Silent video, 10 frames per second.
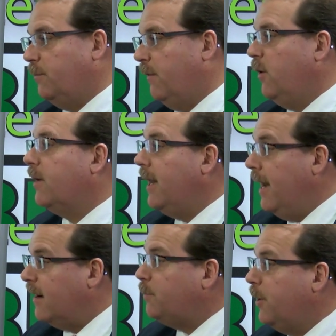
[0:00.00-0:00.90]
But if you're getting
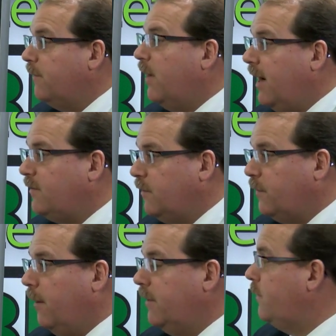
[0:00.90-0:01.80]
expert advice and
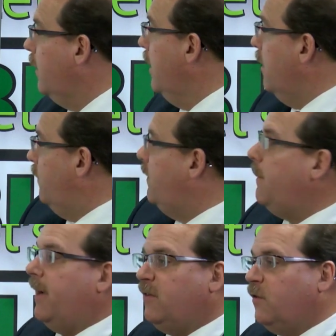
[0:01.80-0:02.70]
service, 50
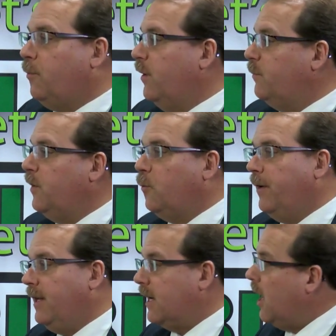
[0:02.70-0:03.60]
basis points
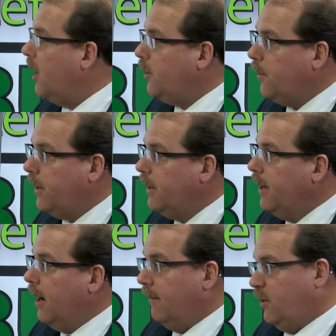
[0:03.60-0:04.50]
between the conduit
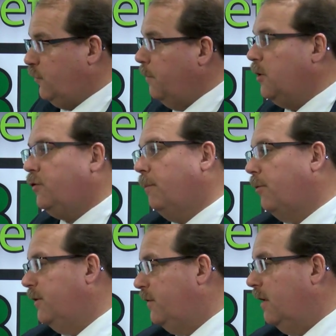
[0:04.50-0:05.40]
of distribution
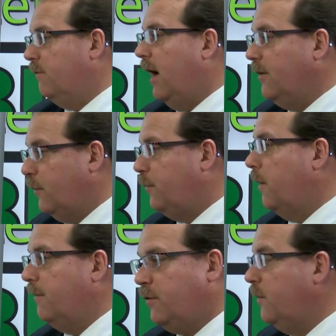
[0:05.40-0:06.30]
plus the advisor
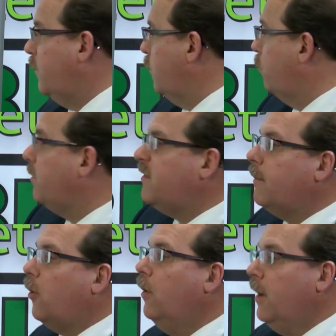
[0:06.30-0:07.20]
services is a
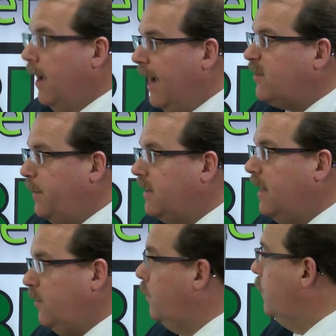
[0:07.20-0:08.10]
reasonable
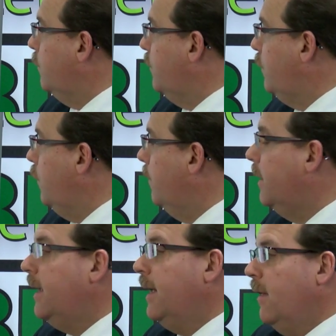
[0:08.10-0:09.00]
expectation to assume.
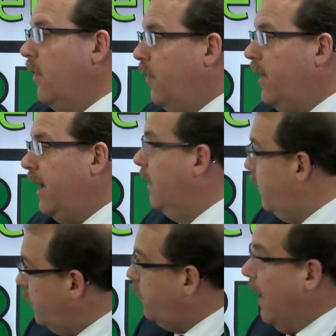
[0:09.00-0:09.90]
Then, if
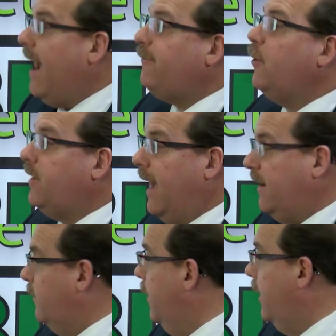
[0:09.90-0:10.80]
this is after
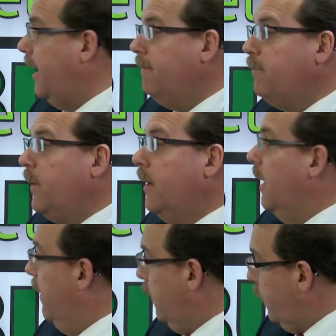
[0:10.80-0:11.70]
tax money,
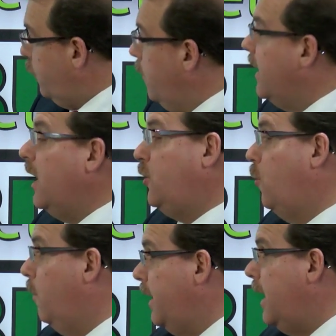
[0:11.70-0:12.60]
and they're assuming a
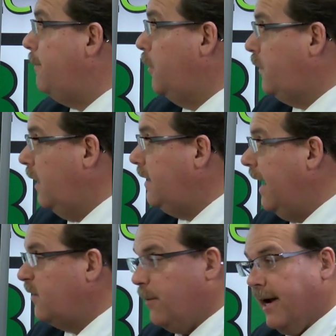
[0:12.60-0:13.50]
28%
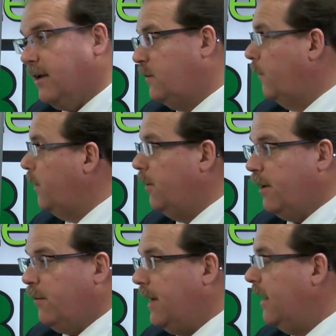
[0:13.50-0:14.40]
tax bracket. So if you're in a
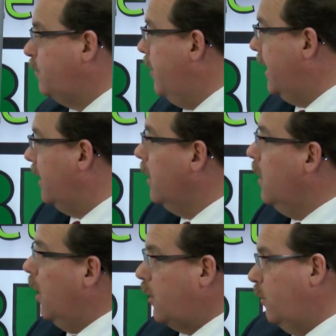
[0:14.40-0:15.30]
different tax bracket,
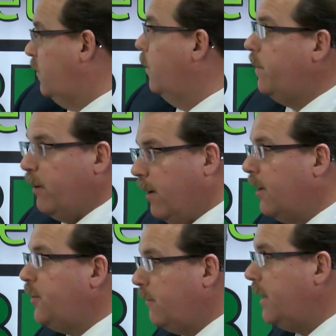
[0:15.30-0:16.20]
of course, it would be
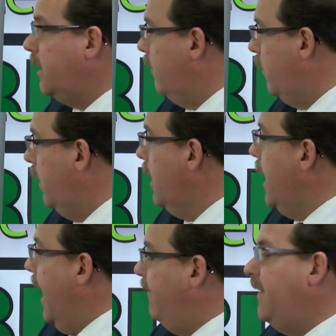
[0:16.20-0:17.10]
relatively different.
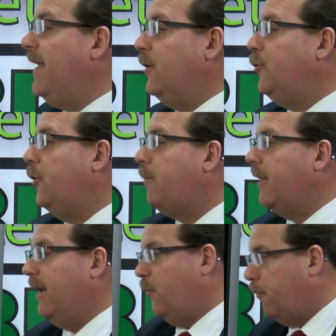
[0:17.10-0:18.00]
And then they
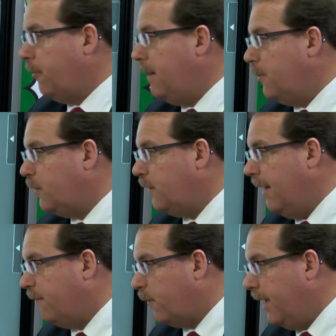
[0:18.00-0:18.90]
interpolate 3%
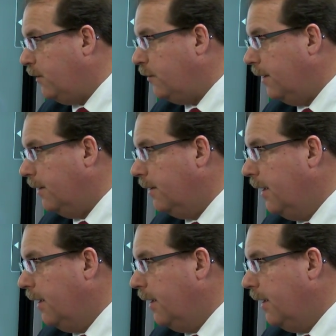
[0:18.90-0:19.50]
inflation.